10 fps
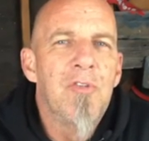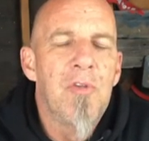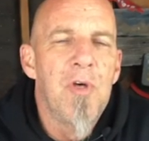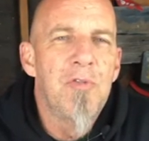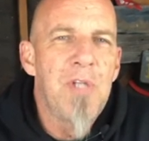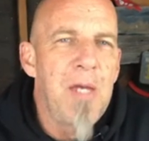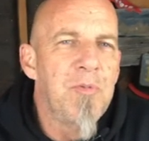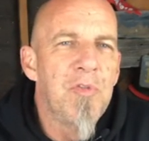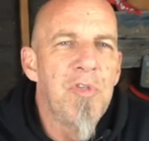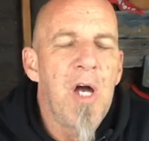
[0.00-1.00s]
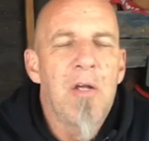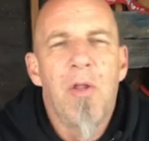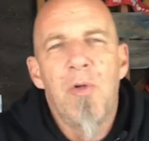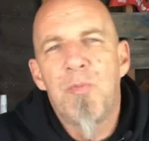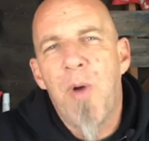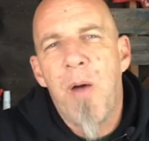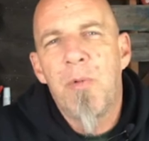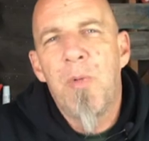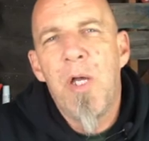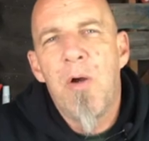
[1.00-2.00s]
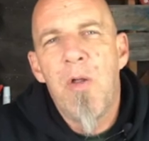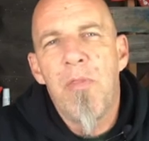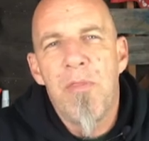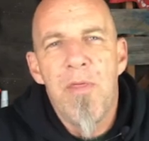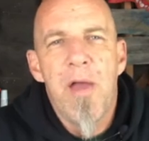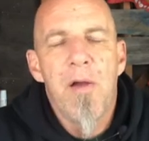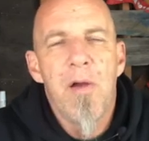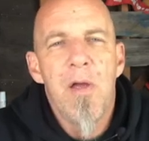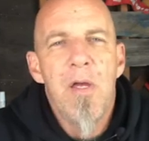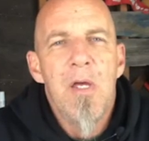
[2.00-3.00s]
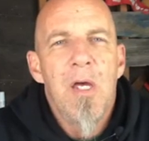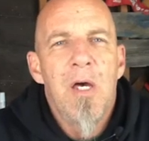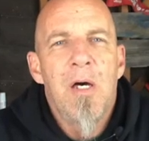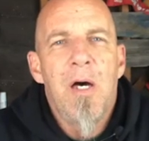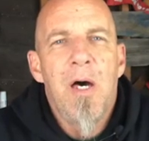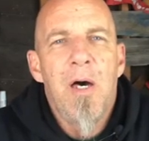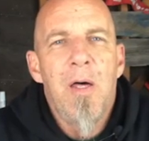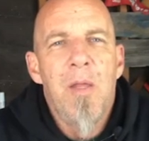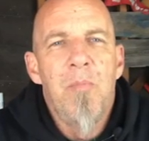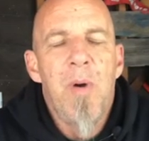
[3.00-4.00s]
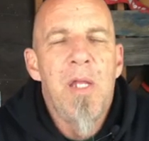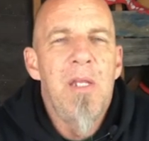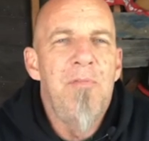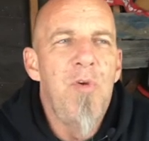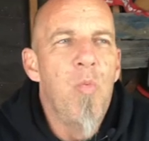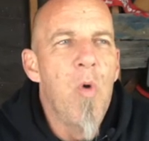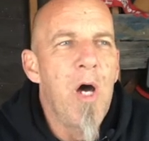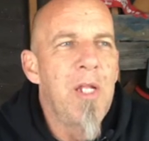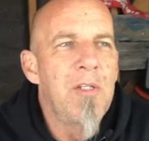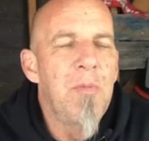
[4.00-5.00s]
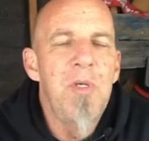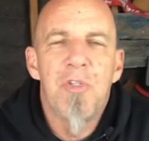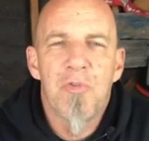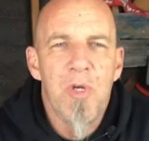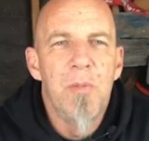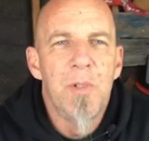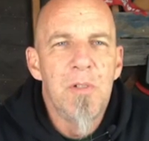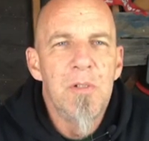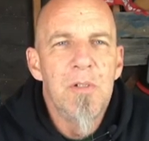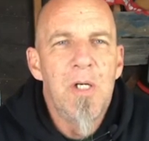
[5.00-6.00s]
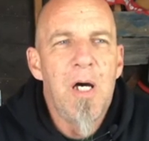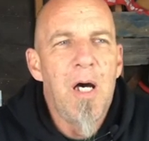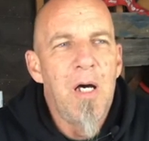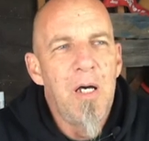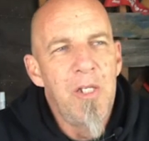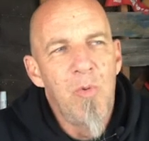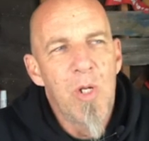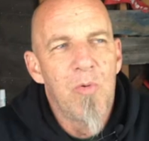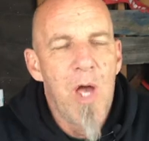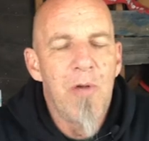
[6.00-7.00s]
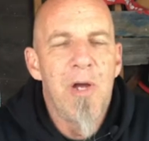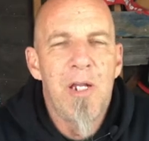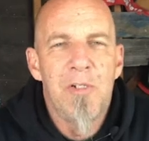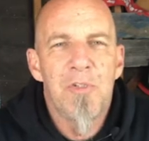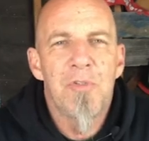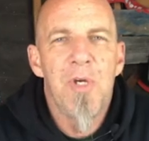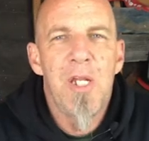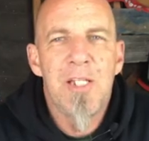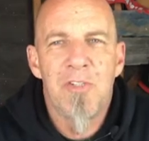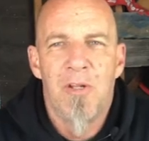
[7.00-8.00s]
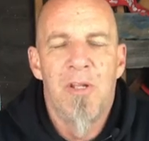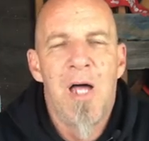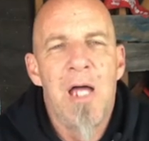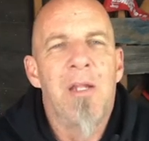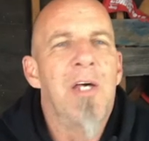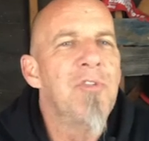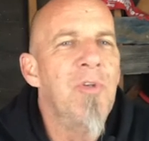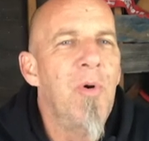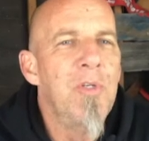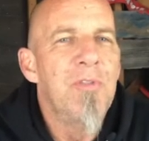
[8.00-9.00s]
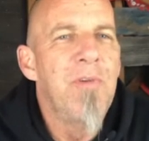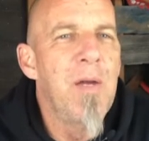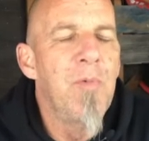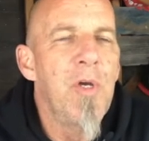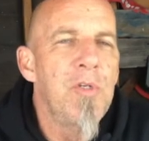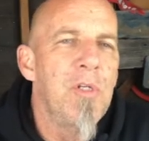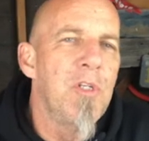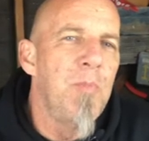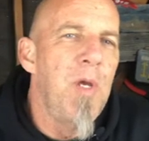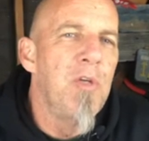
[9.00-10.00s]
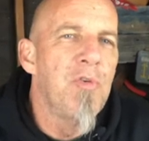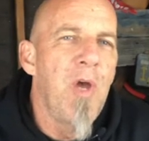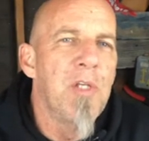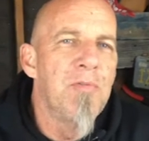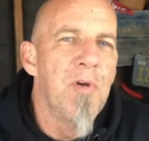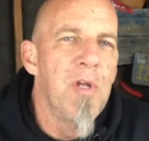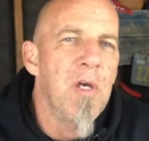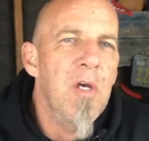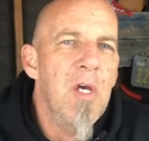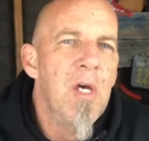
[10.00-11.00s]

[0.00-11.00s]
so those types of shock loads probably aren't there. But if you want to be streetable and you want to ride around in the street, that's a lot less noise and vibration that's being transferred